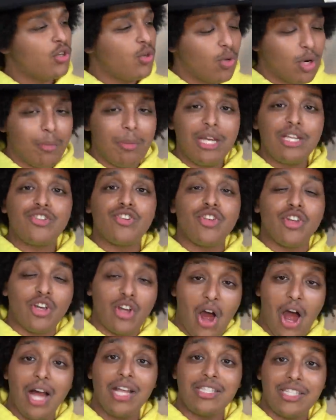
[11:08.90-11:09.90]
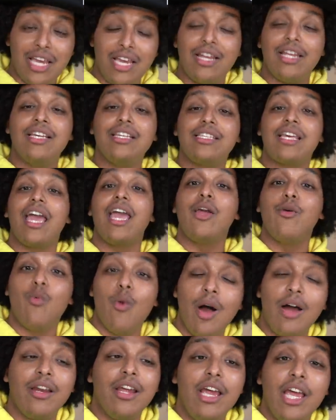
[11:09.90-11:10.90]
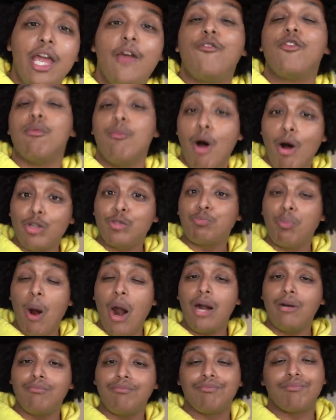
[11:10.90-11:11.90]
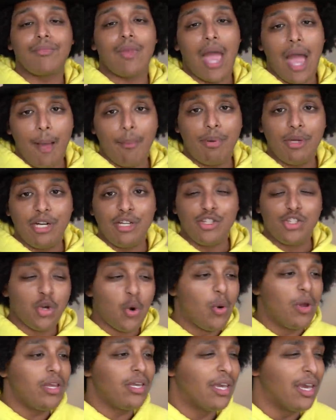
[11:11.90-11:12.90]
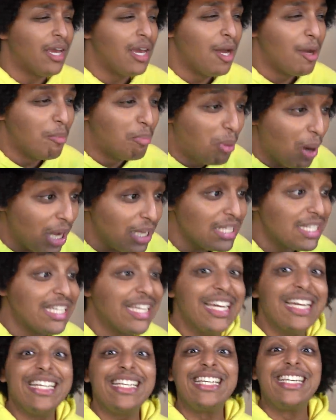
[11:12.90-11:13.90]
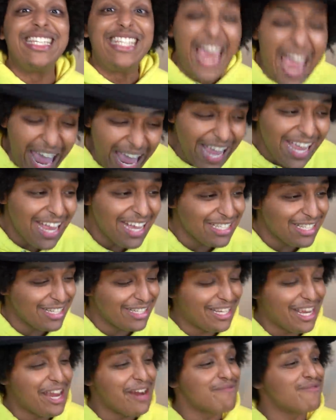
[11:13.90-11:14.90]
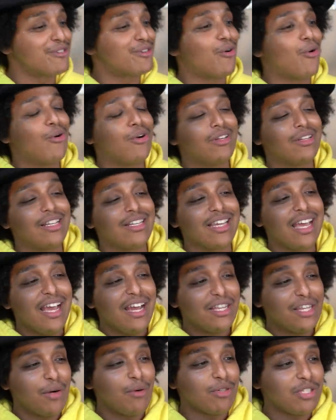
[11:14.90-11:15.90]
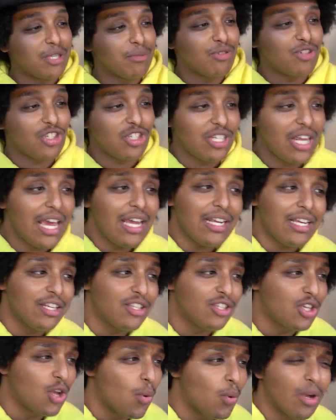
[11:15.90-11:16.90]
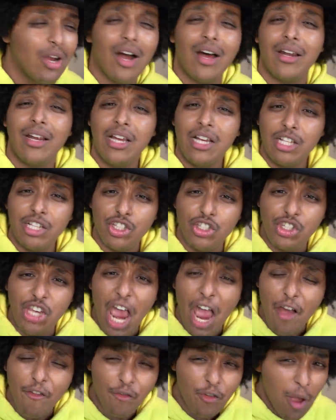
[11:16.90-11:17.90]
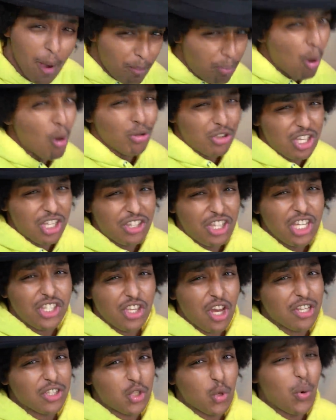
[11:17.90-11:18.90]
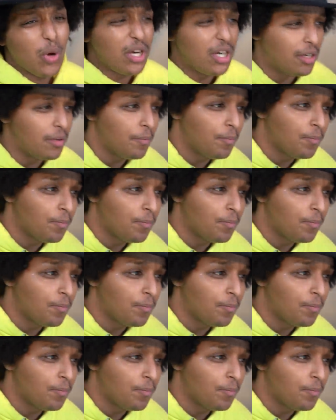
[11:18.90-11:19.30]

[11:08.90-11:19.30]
So you want to make sure the content is A1. And for the most part, I've been enjoying it. But today, as I'm recording this, there was some shenanigans going on. Jeff posted this on Twitter.